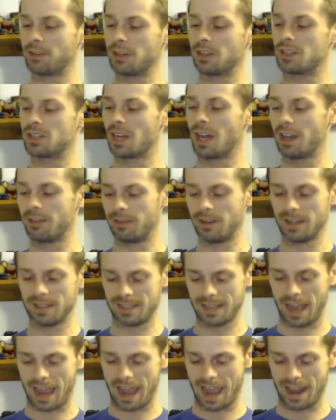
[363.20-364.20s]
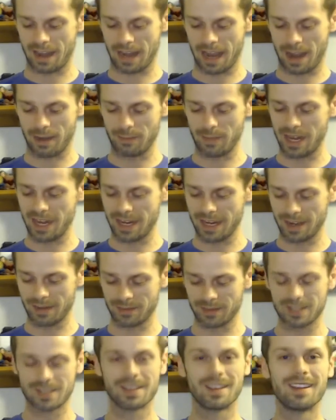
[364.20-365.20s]
genres and
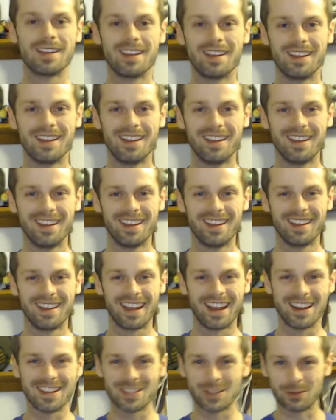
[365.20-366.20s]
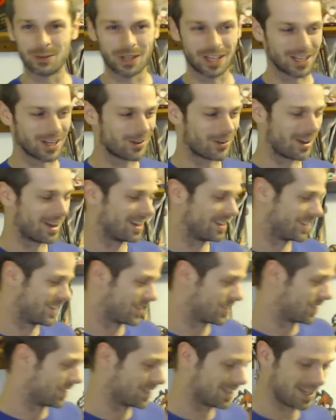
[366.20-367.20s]
mediums. And it's a really great
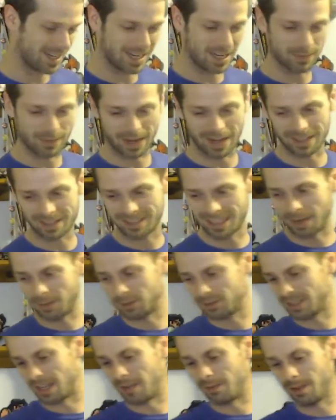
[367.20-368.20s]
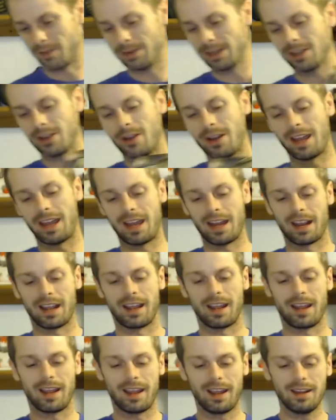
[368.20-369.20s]
addition to anybody's tabletop. Let me go ahead
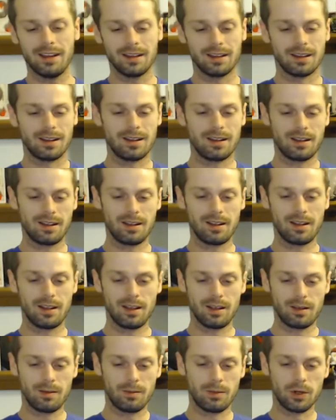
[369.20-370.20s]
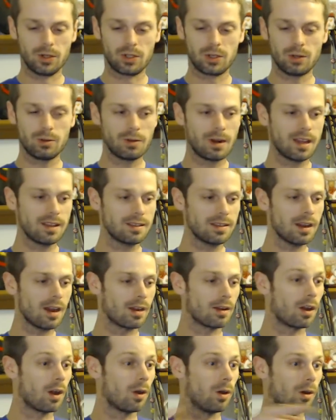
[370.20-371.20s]
and put you right
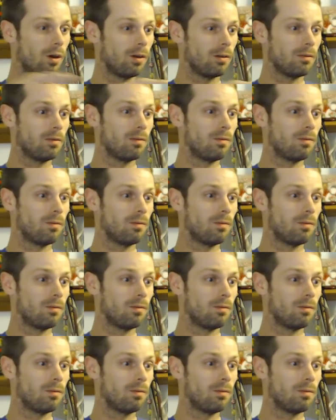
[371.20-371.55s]
there. Oh.